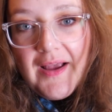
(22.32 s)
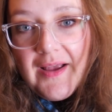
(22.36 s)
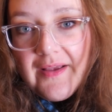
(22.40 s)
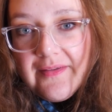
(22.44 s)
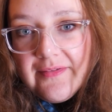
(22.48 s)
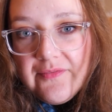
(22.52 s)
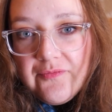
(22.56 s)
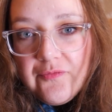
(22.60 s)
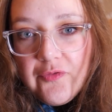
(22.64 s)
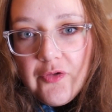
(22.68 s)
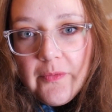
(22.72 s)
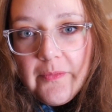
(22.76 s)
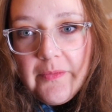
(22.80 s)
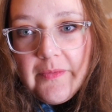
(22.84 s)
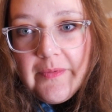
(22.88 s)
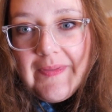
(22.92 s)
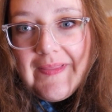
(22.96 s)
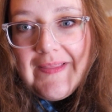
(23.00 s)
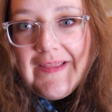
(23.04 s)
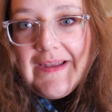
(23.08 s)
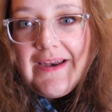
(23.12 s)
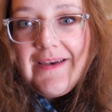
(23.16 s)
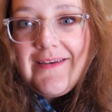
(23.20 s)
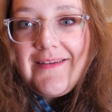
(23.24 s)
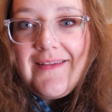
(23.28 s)
has informed me
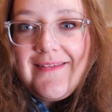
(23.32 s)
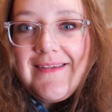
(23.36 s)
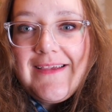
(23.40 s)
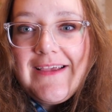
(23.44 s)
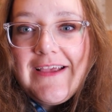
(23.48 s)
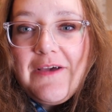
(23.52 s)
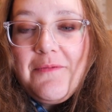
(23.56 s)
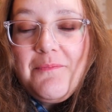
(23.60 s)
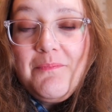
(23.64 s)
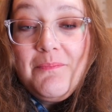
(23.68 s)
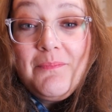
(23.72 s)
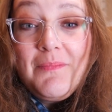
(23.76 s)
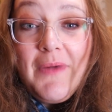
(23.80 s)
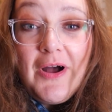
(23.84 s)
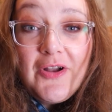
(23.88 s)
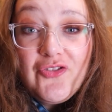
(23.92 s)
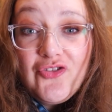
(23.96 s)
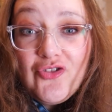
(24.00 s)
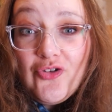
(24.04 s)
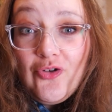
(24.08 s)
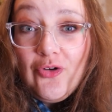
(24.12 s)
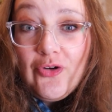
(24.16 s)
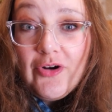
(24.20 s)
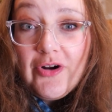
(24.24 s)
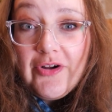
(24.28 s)
that it doesn't get
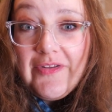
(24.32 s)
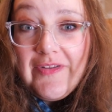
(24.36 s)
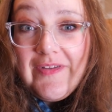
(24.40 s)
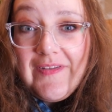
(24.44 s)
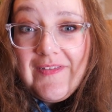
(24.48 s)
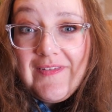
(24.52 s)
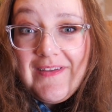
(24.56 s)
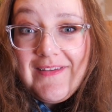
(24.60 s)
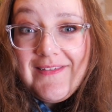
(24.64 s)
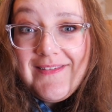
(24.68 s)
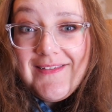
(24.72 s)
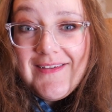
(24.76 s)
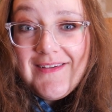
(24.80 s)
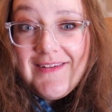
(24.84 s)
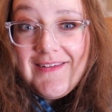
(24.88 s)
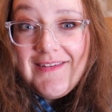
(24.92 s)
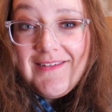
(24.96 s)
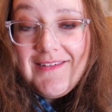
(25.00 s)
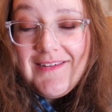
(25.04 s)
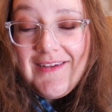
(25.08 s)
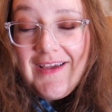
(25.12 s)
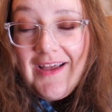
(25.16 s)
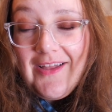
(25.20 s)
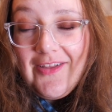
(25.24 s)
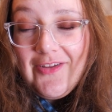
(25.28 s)
much colder than this
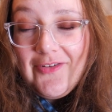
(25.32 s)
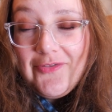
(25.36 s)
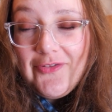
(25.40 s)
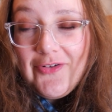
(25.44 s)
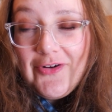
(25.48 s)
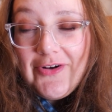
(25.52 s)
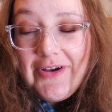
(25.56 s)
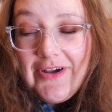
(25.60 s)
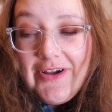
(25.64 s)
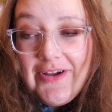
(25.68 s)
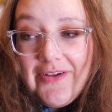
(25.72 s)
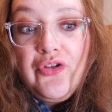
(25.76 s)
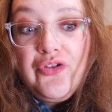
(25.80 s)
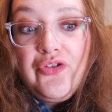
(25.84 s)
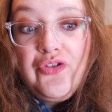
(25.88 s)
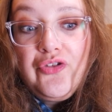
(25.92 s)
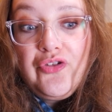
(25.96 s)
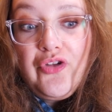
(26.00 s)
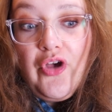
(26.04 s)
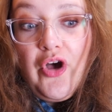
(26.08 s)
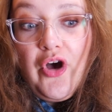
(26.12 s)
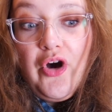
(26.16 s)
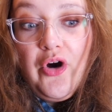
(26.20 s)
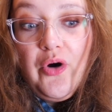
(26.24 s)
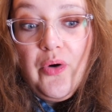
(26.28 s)
in California,
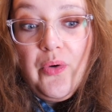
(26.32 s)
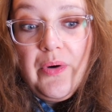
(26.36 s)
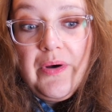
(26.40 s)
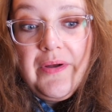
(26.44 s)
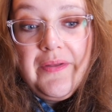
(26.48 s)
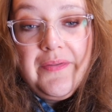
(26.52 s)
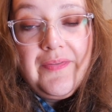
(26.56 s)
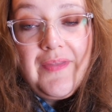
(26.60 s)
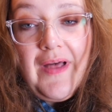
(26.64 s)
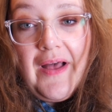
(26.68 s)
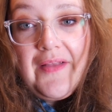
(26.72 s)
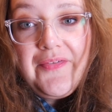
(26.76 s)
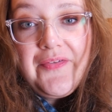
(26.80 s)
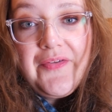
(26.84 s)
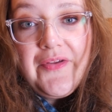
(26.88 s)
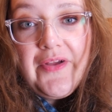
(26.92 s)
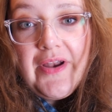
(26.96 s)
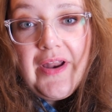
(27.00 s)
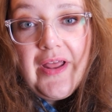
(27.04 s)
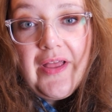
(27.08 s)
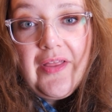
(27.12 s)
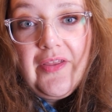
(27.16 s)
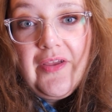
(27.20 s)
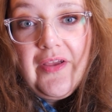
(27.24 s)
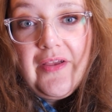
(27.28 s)
so that's
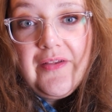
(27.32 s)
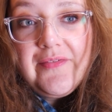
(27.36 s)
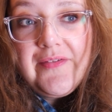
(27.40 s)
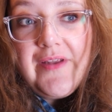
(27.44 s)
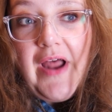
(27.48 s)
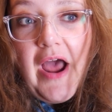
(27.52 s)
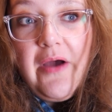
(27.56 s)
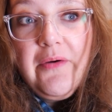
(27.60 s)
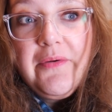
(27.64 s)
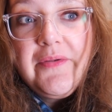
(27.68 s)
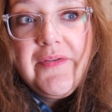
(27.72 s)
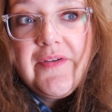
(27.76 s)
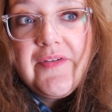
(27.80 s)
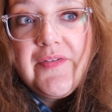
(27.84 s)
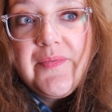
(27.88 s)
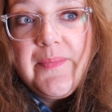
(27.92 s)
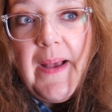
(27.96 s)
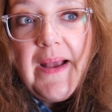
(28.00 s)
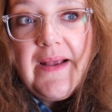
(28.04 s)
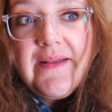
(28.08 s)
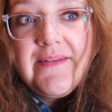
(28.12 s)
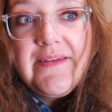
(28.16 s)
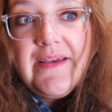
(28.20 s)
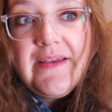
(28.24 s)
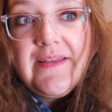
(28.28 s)
good at least. I was
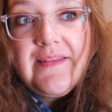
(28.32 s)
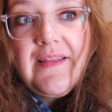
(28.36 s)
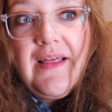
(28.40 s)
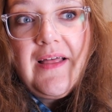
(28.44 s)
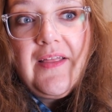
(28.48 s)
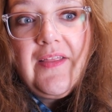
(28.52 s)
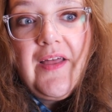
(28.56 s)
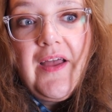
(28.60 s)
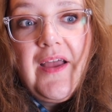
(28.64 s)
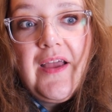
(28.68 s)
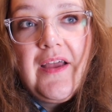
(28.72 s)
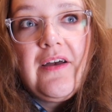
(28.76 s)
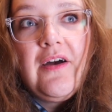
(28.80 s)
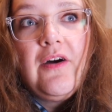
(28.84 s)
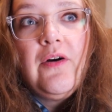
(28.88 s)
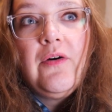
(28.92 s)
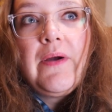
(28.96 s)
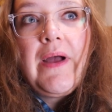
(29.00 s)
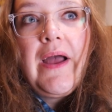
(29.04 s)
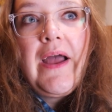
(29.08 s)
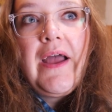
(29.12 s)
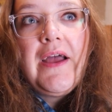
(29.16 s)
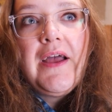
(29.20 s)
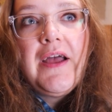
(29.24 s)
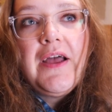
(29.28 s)
expecting that, like,
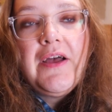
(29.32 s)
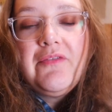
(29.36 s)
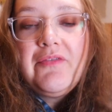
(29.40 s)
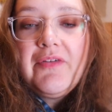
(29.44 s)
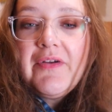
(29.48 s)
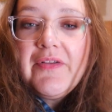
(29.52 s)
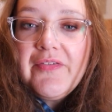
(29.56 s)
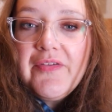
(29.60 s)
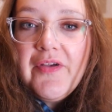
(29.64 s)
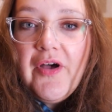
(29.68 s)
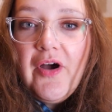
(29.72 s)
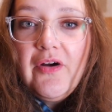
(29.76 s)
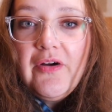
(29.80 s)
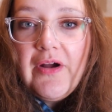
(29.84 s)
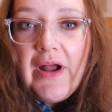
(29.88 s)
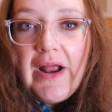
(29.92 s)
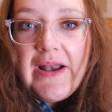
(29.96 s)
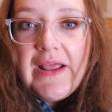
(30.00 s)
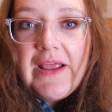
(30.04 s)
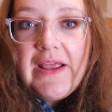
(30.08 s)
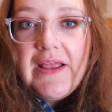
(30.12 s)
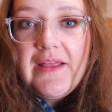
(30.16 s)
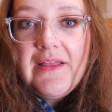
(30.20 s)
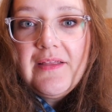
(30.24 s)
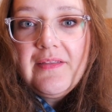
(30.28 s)
okay, if it's
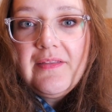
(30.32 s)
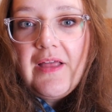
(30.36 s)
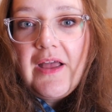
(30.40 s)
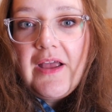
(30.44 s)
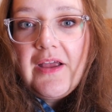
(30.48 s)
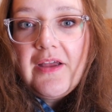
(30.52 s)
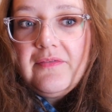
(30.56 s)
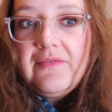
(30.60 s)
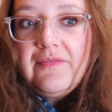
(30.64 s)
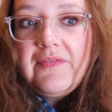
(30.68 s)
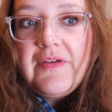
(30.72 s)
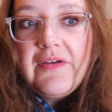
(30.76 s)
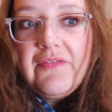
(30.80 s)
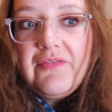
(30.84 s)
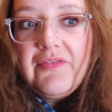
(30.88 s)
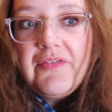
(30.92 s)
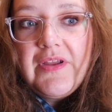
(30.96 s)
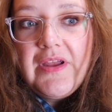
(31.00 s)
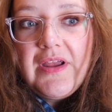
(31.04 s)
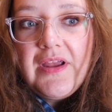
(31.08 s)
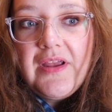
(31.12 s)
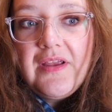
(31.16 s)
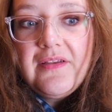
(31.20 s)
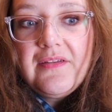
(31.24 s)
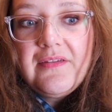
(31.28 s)
already like
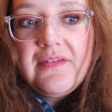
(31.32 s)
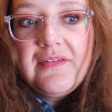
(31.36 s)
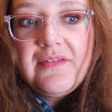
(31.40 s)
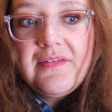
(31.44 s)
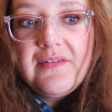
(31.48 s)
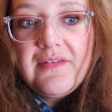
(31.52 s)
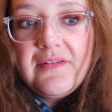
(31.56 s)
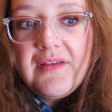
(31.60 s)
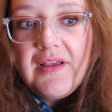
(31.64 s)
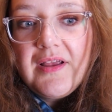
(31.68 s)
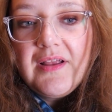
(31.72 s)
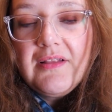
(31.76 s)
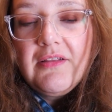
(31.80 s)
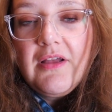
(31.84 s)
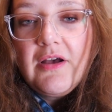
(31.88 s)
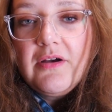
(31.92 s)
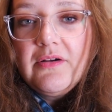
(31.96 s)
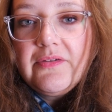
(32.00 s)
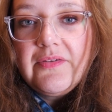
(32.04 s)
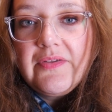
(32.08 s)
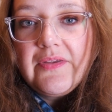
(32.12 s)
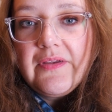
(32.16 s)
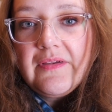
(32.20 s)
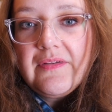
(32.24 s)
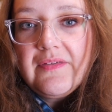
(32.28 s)
50s, low
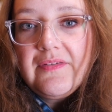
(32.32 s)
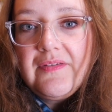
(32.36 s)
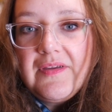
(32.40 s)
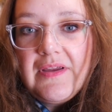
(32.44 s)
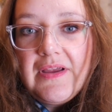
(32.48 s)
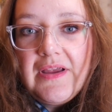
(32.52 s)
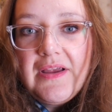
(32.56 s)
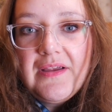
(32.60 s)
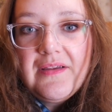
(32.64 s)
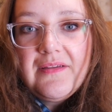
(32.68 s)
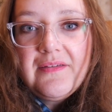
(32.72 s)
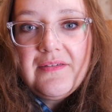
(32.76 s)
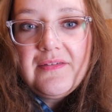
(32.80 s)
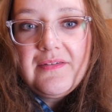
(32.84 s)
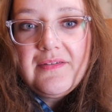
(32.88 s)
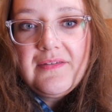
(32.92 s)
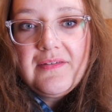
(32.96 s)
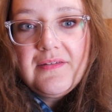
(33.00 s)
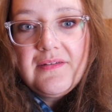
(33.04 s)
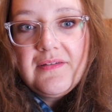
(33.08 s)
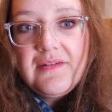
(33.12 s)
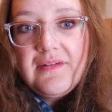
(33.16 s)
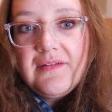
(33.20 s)
60s,